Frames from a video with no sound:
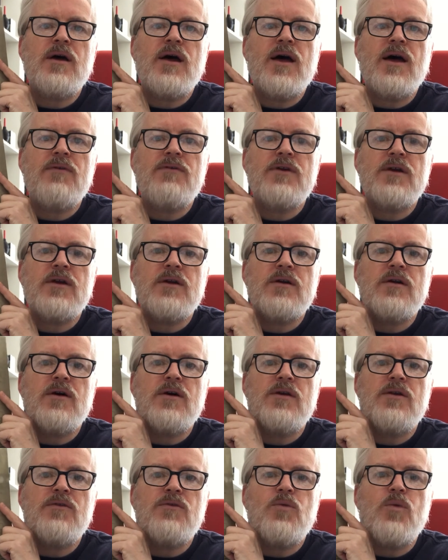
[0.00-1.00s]
having
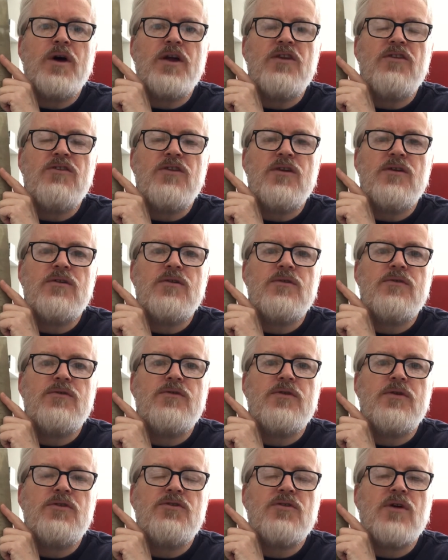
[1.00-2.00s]
kind of waited
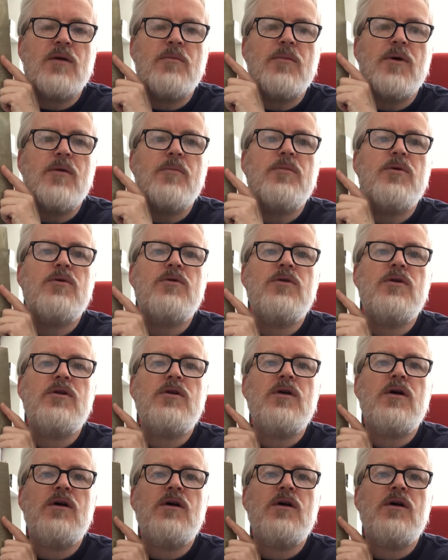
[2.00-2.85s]
for it to come up on